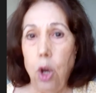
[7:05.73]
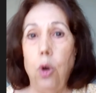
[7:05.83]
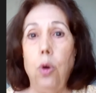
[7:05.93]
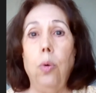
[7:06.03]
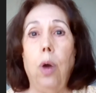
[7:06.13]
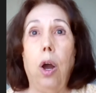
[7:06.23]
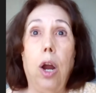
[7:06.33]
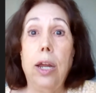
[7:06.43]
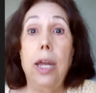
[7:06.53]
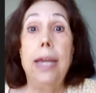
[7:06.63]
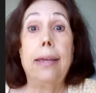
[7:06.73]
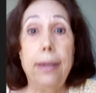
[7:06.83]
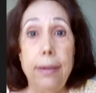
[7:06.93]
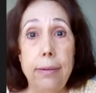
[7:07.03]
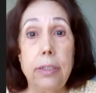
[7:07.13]
who are
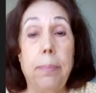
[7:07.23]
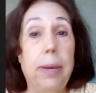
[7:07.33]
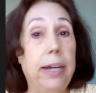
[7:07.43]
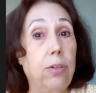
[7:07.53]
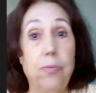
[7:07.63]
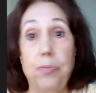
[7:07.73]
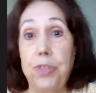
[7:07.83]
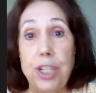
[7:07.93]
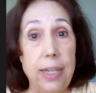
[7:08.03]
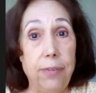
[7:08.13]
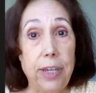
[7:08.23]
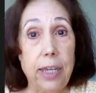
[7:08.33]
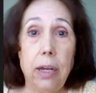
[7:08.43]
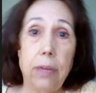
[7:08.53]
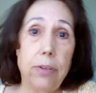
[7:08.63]
killed by
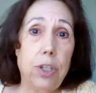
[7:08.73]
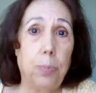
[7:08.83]
significant others,